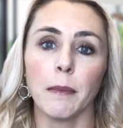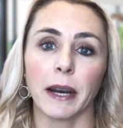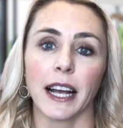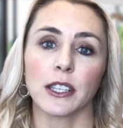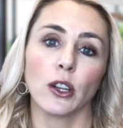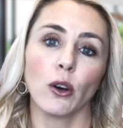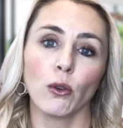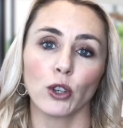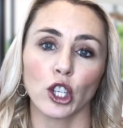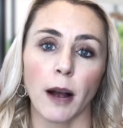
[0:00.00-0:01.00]
but it has
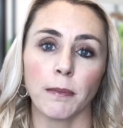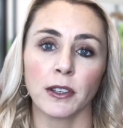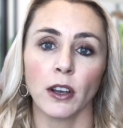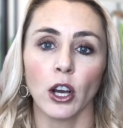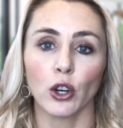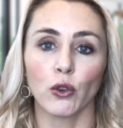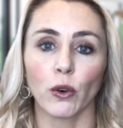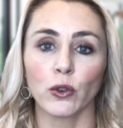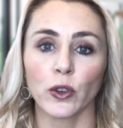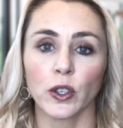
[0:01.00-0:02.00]
local shops,
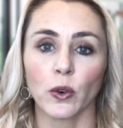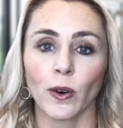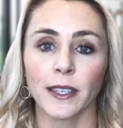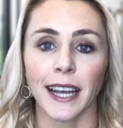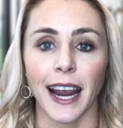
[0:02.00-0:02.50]
grocery stores,